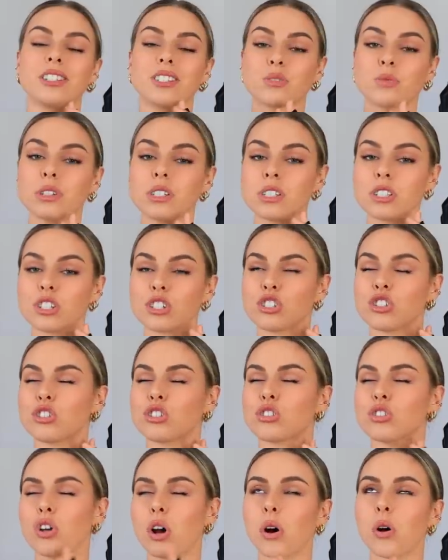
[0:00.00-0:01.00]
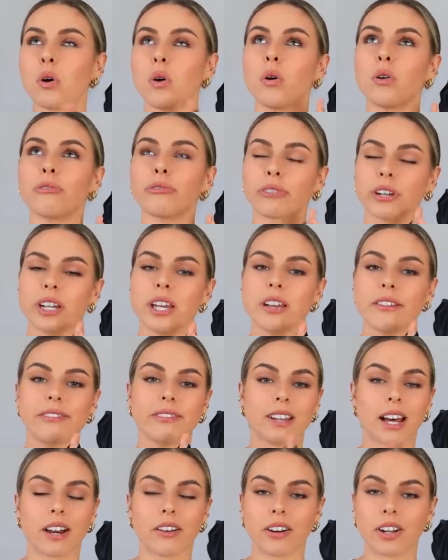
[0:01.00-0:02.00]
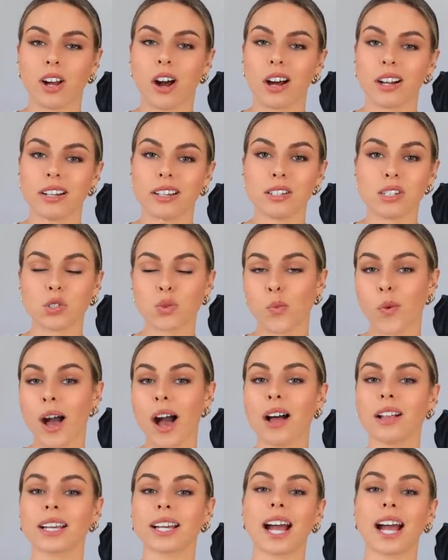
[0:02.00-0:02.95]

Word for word: This one's so freaking flattering on as well.